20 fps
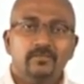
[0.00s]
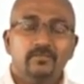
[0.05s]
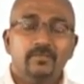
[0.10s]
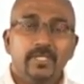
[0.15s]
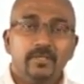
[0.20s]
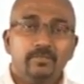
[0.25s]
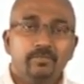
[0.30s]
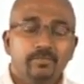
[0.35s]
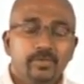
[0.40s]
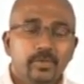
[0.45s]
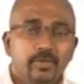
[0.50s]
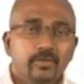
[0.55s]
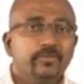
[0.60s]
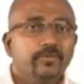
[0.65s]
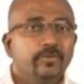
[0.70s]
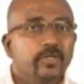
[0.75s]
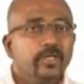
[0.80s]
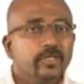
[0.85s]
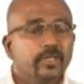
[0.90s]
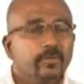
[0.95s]
being
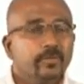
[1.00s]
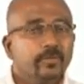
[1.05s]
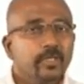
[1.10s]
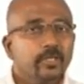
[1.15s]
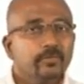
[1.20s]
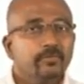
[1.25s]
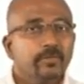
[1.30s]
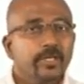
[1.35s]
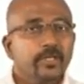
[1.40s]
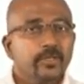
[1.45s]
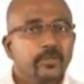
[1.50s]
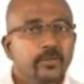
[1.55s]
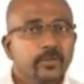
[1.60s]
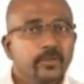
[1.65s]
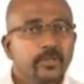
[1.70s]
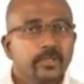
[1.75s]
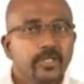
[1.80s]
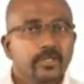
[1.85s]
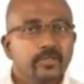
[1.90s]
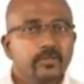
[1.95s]
beautifully adopted by
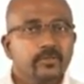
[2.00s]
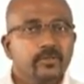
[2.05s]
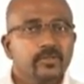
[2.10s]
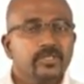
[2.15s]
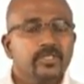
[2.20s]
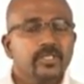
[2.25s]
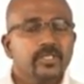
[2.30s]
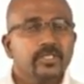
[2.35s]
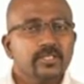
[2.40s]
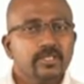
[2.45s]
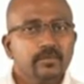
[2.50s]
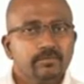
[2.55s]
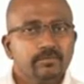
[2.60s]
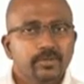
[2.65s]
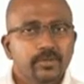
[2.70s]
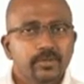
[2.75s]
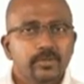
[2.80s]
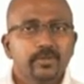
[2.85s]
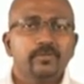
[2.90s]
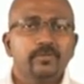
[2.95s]
Toyota to such a
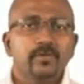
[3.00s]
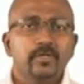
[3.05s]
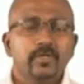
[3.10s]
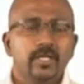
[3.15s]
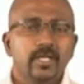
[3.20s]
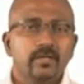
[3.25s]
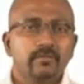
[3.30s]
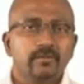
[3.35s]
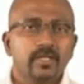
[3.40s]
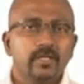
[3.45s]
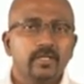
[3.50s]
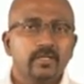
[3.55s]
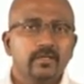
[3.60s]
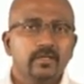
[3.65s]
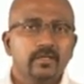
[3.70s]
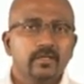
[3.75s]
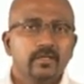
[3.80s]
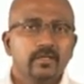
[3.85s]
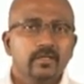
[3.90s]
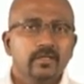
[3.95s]
beautiful level
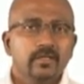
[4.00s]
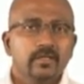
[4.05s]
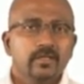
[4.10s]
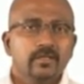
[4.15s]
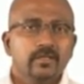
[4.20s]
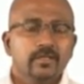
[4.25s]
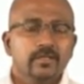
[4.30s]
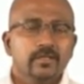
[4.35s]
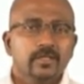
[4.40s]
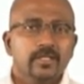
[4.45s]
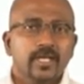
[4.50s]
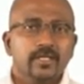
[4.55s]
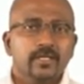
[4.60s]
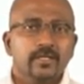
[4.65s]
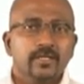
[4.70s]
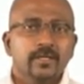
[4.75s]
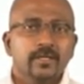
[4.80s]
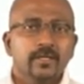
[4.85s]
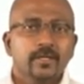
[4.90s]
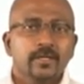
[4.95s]

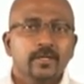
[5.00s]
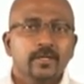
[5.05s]
that